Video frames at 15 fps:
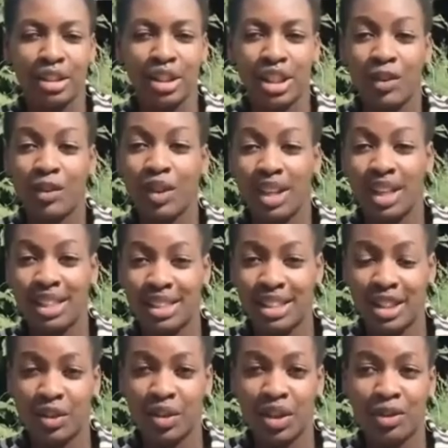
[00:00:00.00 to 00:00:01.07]
So in regular
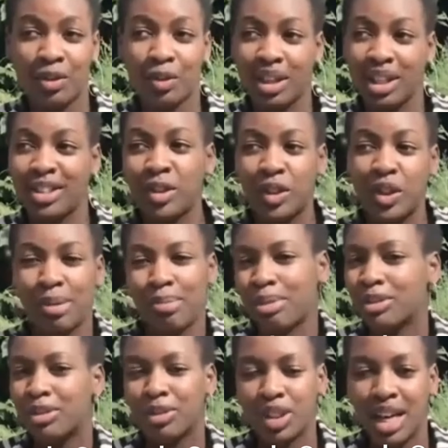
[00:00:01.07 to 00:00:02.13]
decision, you can literally
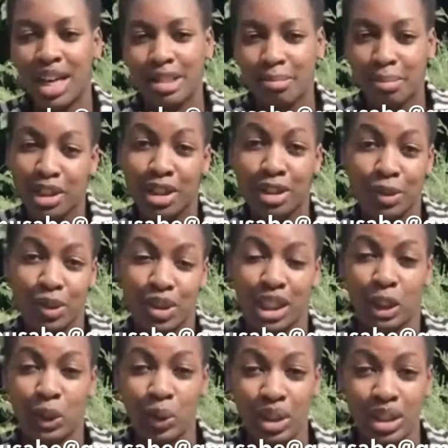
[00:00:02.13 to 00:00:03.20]
apply to as many schools
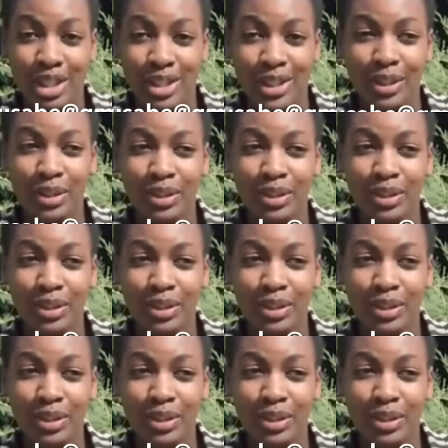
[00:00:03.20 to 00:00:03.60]
as 20